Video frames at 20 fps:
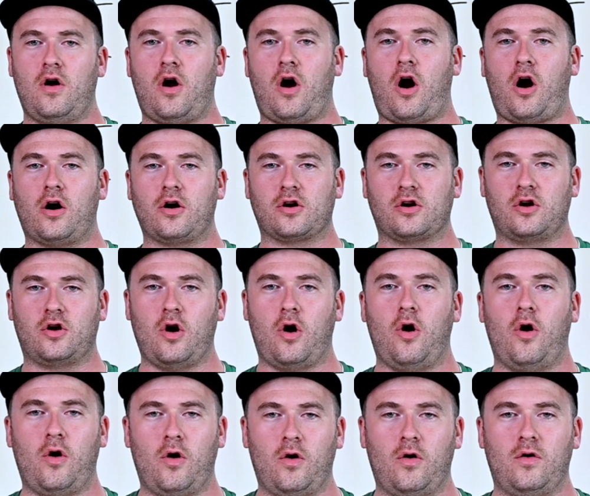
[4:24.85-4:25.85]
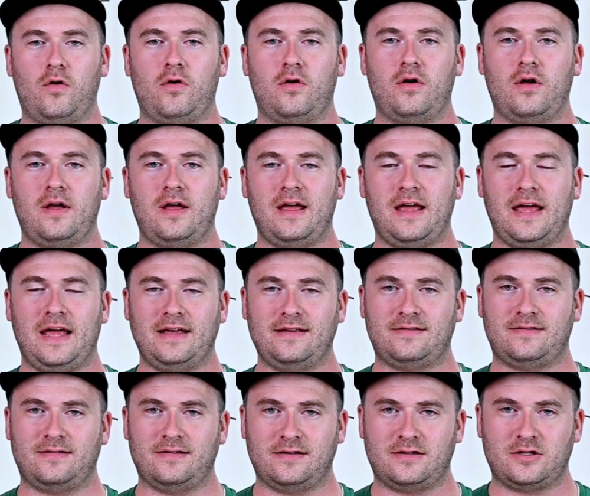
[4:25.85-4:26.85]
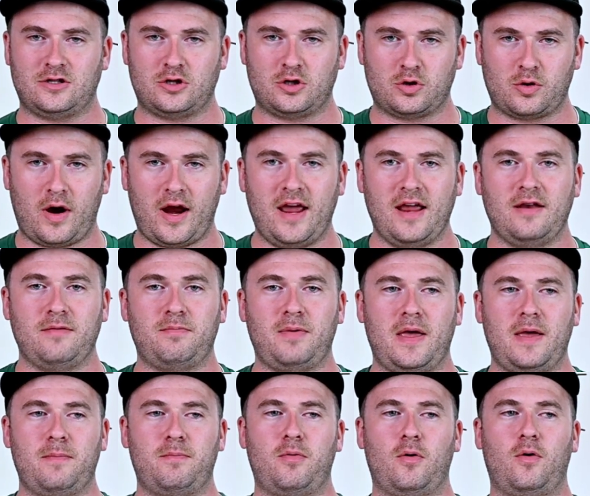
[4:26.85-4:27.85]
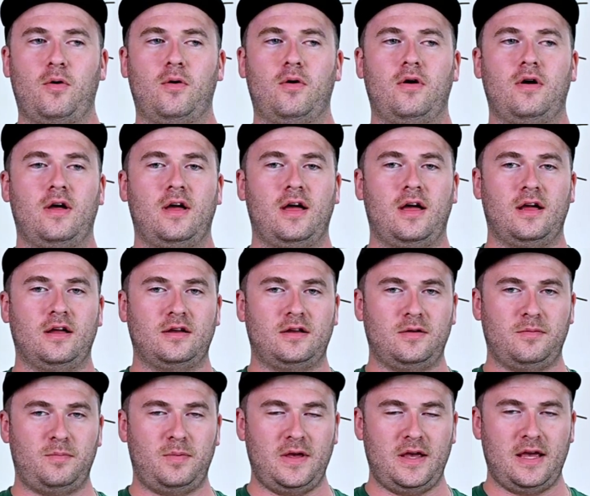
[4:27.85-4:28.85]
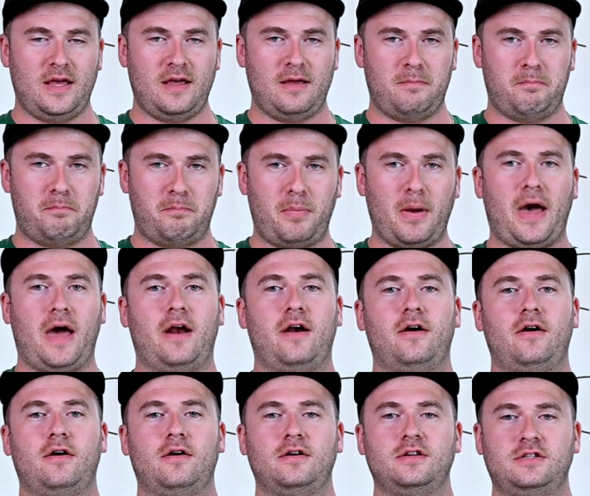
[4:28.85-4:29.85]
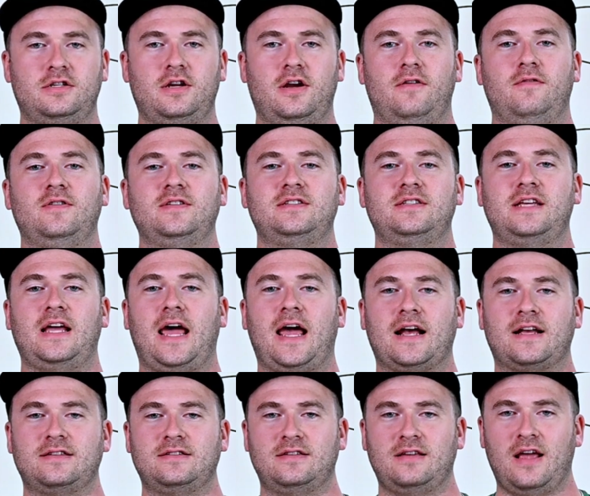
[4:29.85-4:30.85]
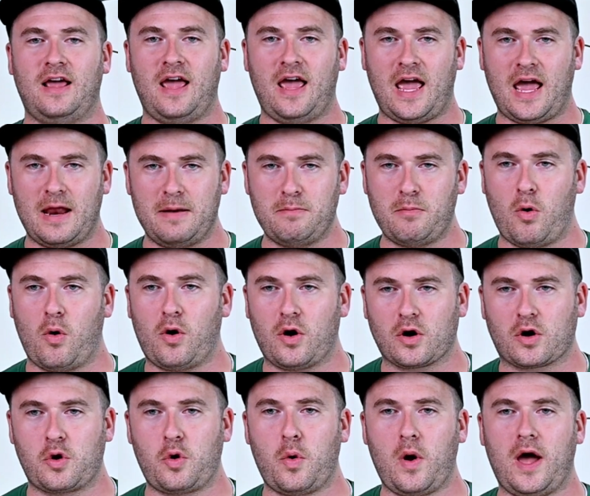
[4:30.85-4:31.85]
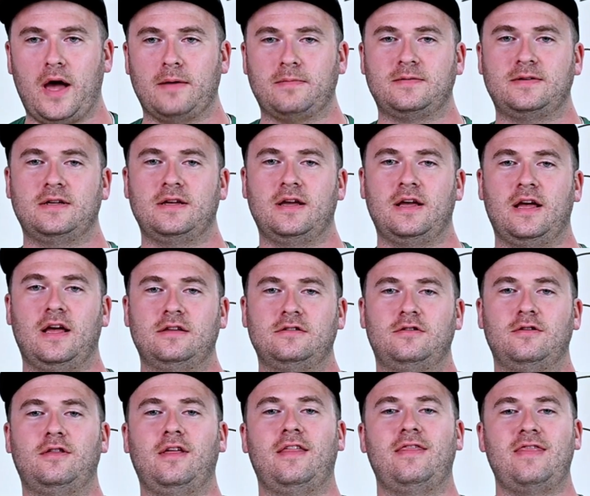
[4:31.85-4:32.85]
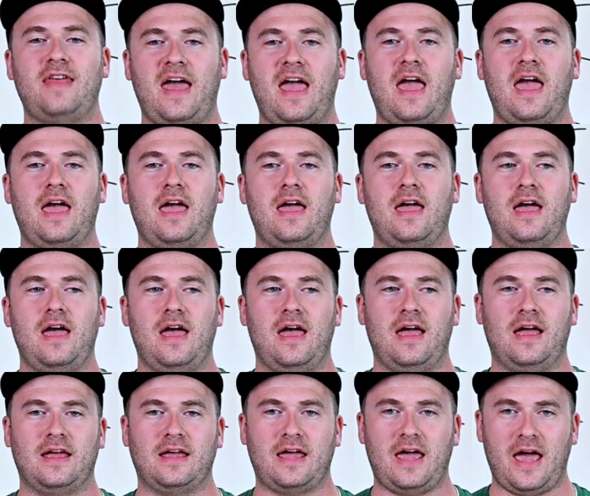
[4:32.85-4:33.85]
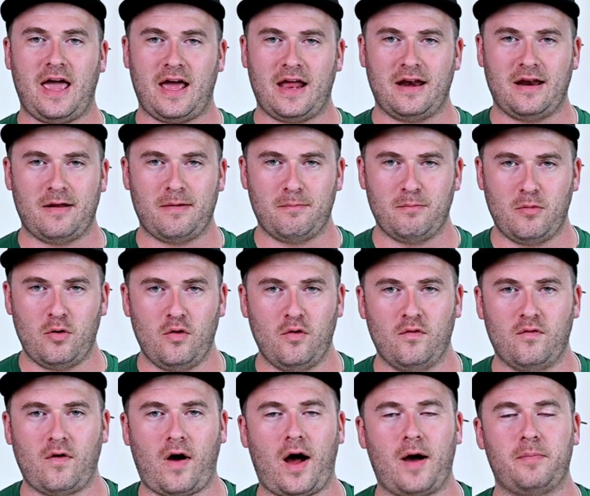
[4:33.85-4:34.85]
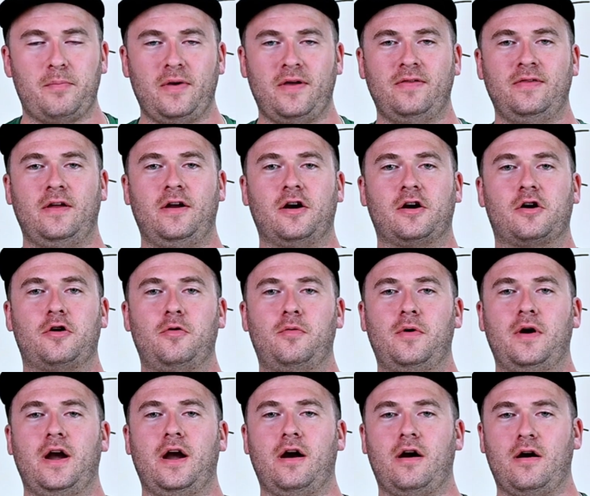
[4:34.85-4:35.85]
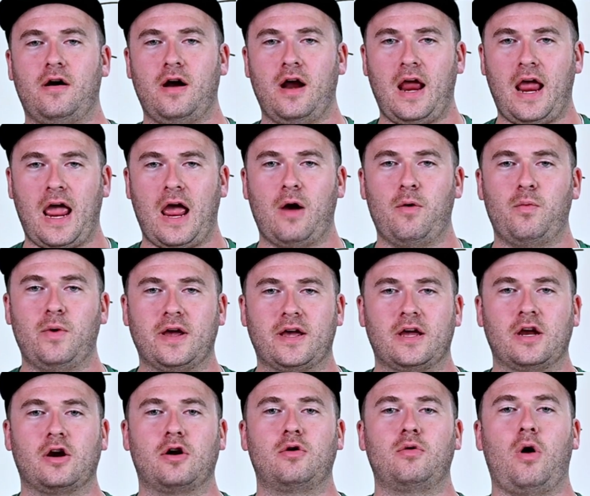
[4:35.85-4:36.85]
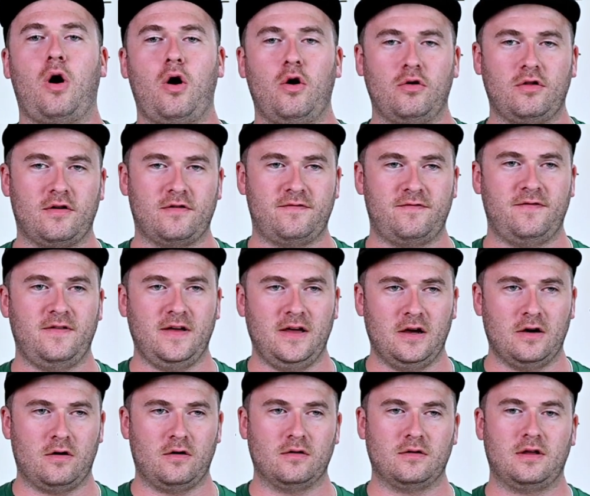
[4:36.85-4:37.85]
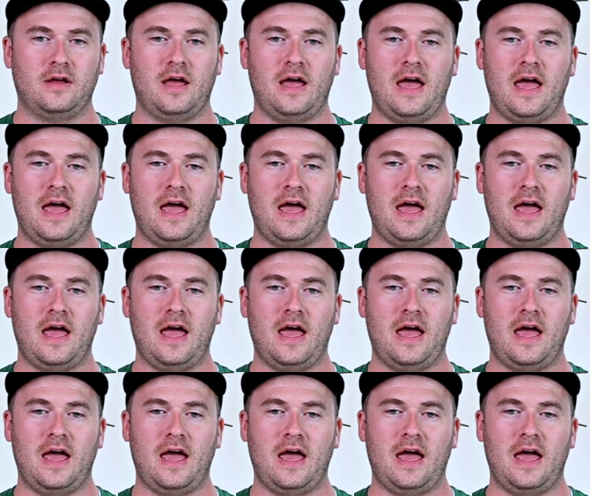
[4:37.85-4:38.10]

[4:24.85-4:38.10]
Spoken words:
Our goal is to train people to be better service techs and more equipped so that they can move up in their career and we can grow the field.